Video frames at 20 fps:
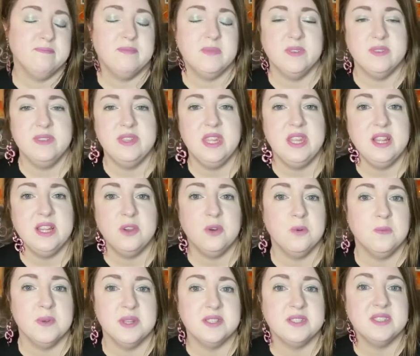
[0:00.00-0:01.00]
nearly
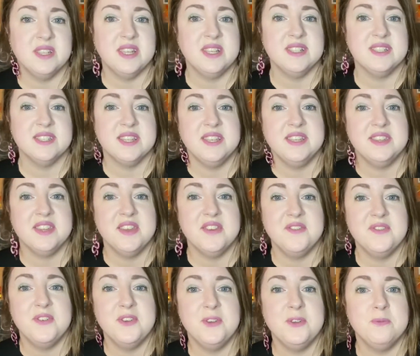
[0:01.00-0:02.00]
all my snakes ate their
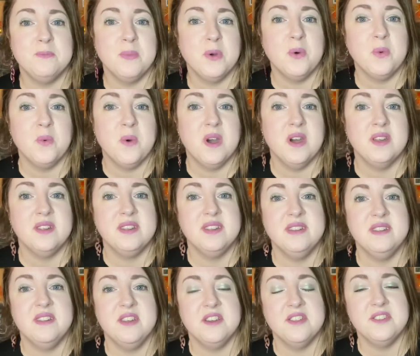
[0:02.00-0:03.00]
food but one,
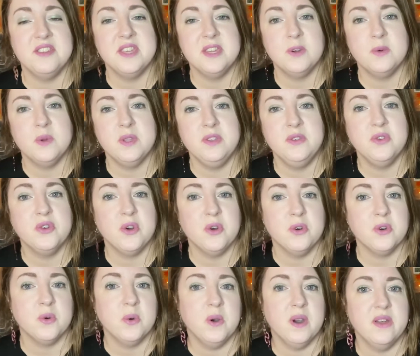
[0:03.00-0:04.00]
and I think when you've
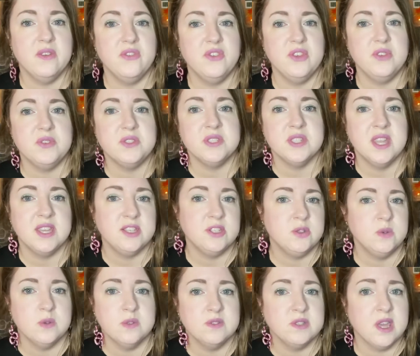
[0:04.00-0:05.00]
got quite a few
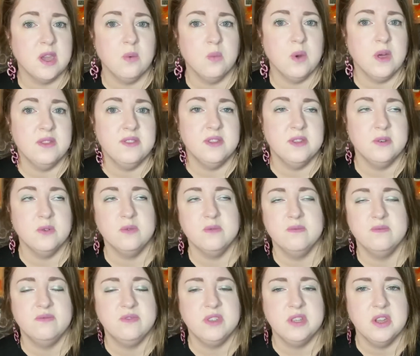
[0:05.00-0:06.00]
snakes you always get one that
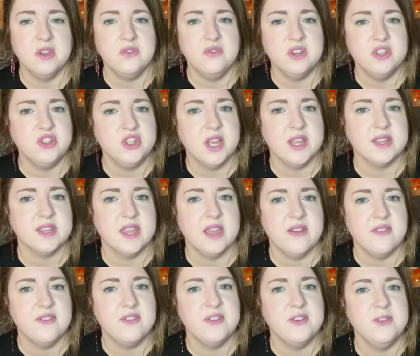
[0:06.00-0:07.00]
will, you know, reject
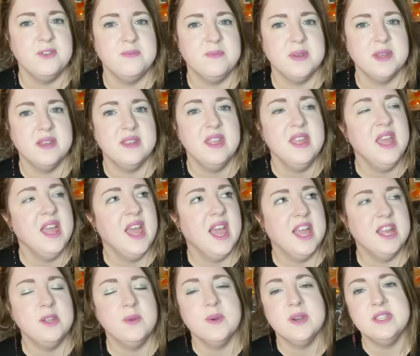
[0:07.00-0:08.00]
their food. But
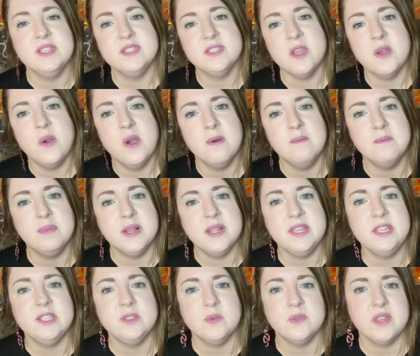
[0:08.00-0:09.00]
anyway, so I'm
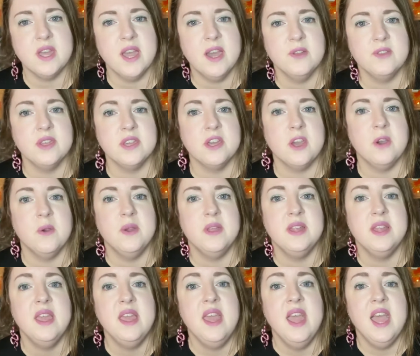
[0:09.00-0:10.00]
pleased with how they're
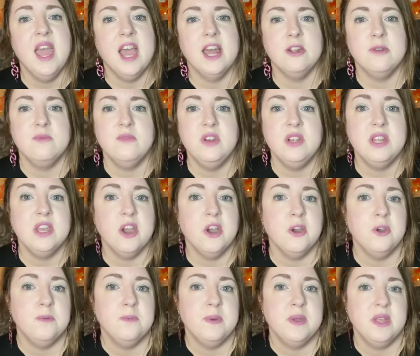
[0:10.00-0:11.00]
going, and I'm really
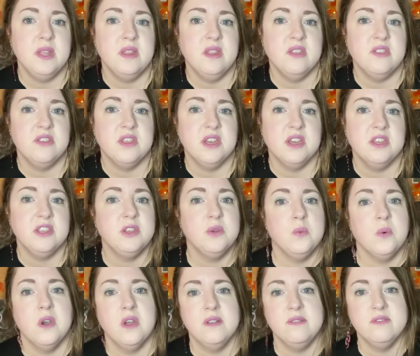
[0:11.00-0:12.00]
hoping that you
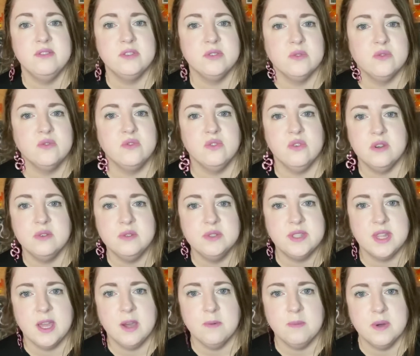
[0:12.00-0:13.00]
weren't sort of
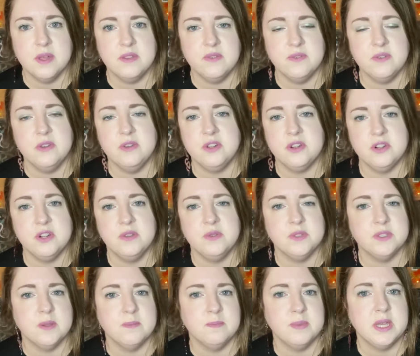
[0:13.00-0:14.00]
grossed out by the food. I know
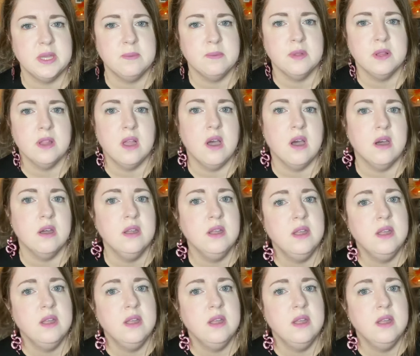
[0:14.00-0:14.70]
some people are